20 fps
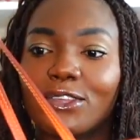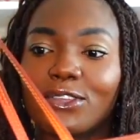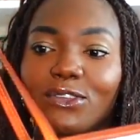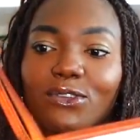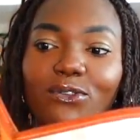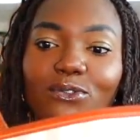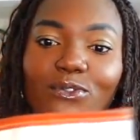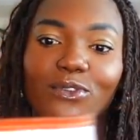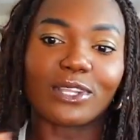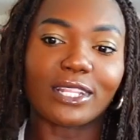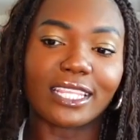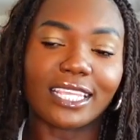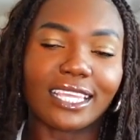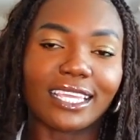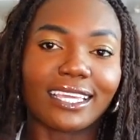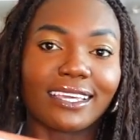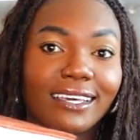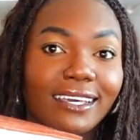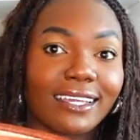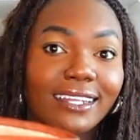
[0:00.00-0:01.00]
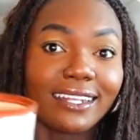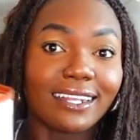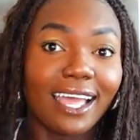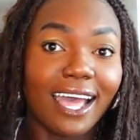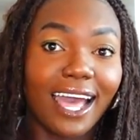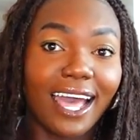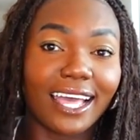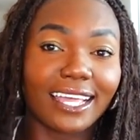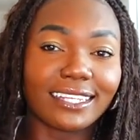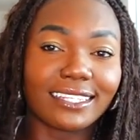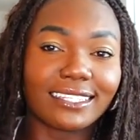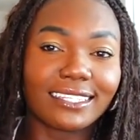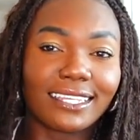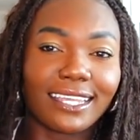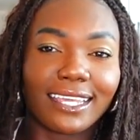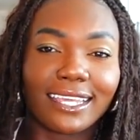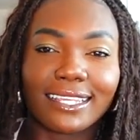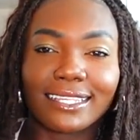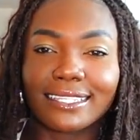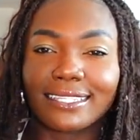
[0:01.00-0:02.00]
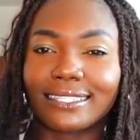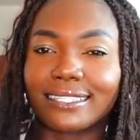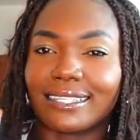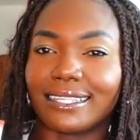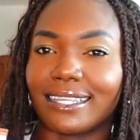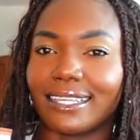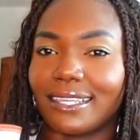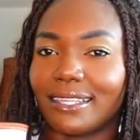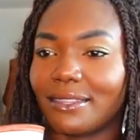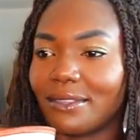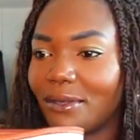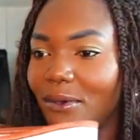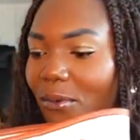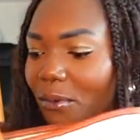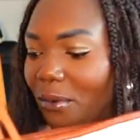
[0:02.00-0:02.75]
you really could not see the